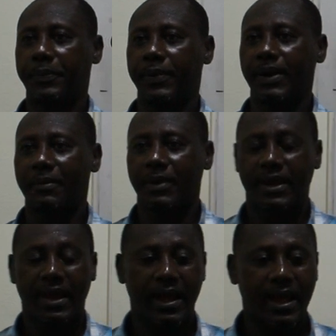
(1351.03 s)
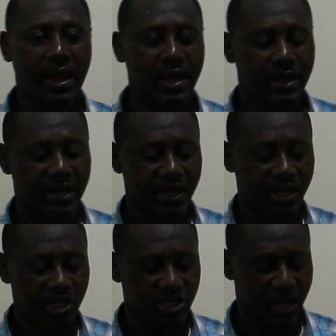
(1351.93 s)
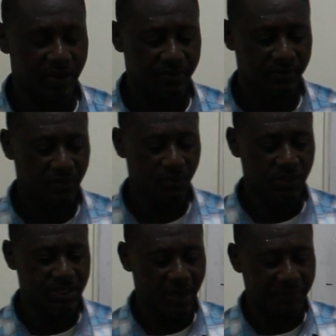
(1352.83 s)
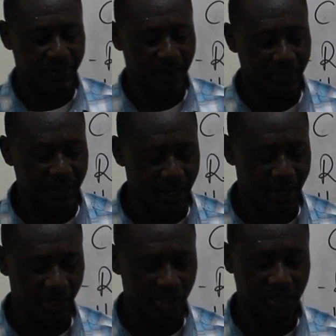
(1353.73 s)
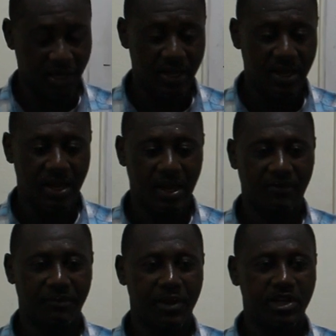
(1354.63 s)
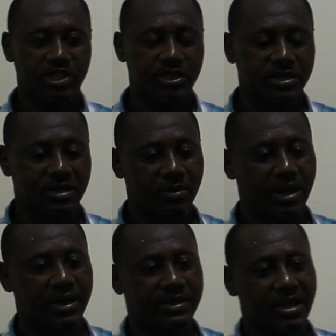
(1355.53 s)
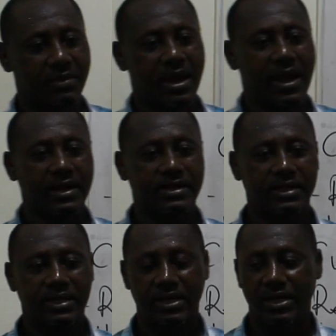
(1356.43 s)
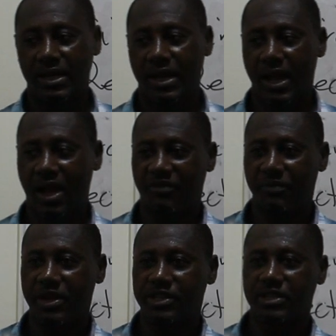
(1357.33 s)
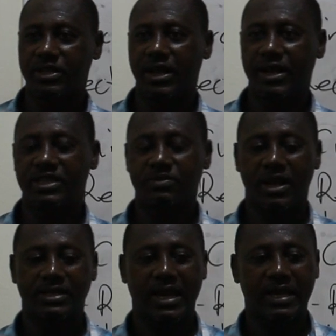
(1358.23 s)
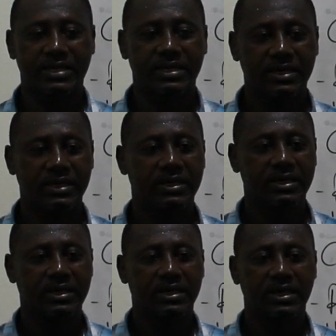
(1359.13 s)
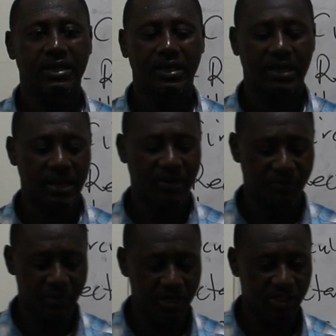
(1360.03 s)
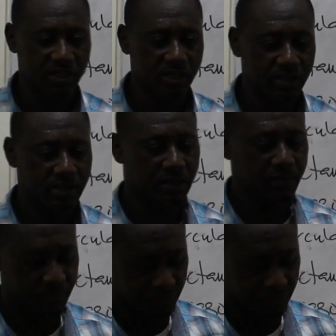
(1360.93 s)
pyramidal in nature pyramidal in nature. I've mentioned some like the summer hat, I've mentioned the Christmas hat, and I've mentioned the